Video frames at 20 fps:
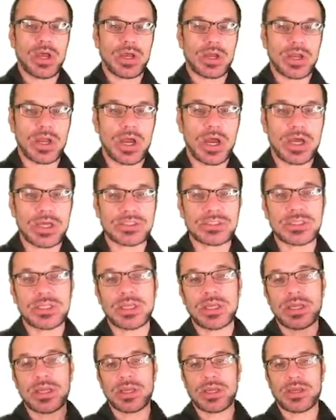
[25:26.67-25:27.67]
cost,
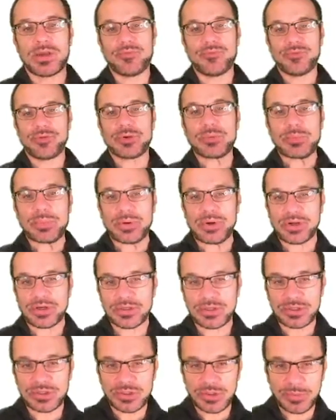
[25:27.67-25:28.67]
very
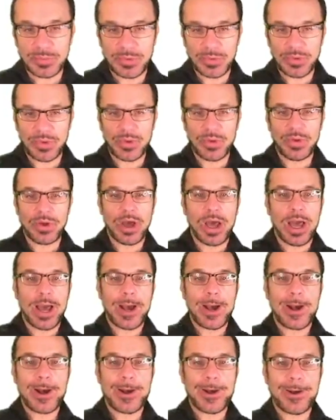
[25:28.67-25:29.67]
predictable
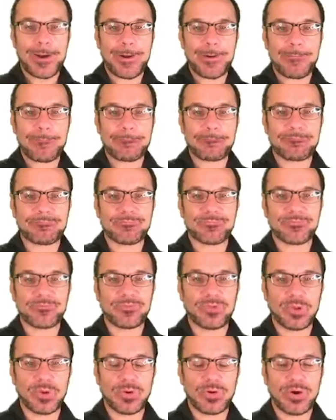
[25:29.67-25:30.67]

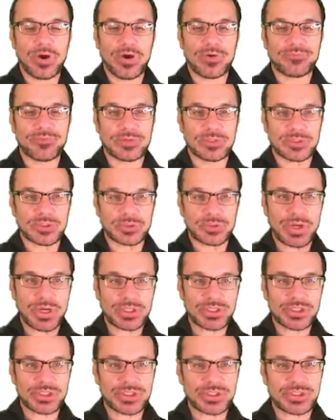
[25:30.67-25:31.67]
flow of
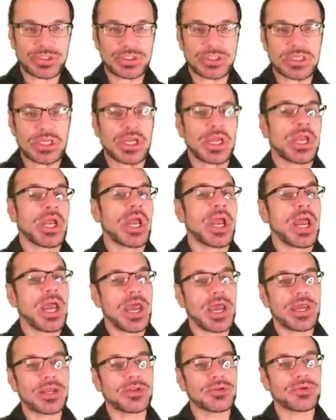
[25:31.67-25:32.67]
instructions,
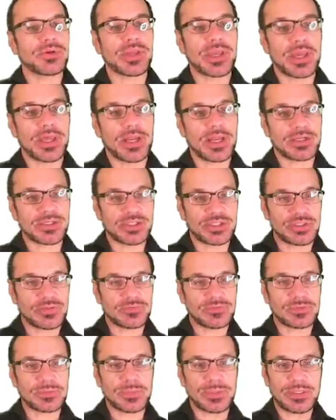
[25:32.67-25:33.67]
and you can
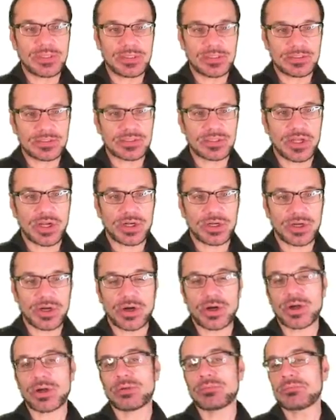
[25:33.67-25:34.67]
achieve speeds that
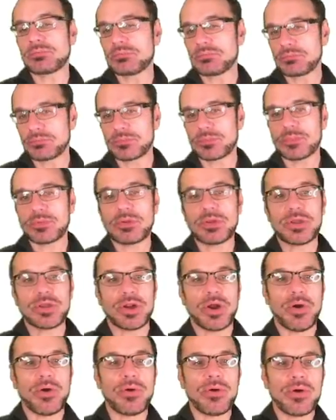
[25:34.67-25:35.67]
are,
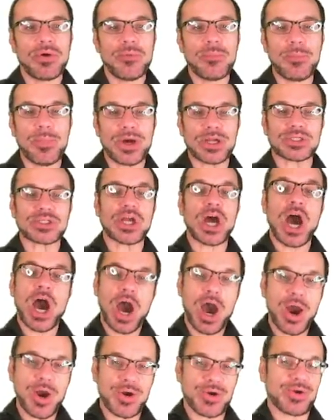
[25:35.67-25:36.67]
much
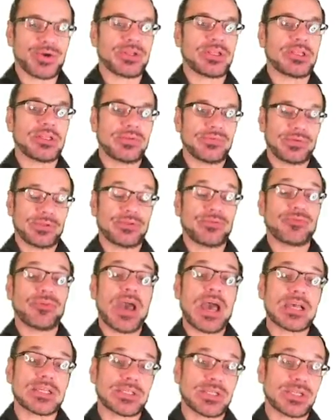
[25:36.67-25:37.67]
higher than even the
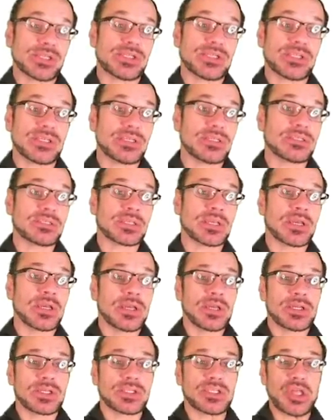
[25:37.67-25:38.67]
fastest disk,
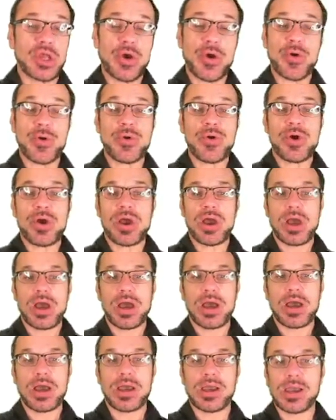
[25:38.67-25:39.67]
so
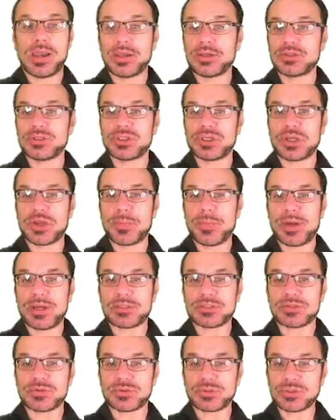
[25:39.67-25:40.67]
8
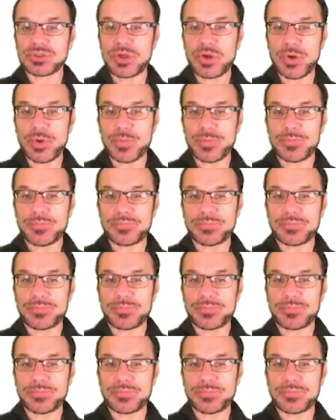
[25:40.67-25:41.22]
gigabytes or so.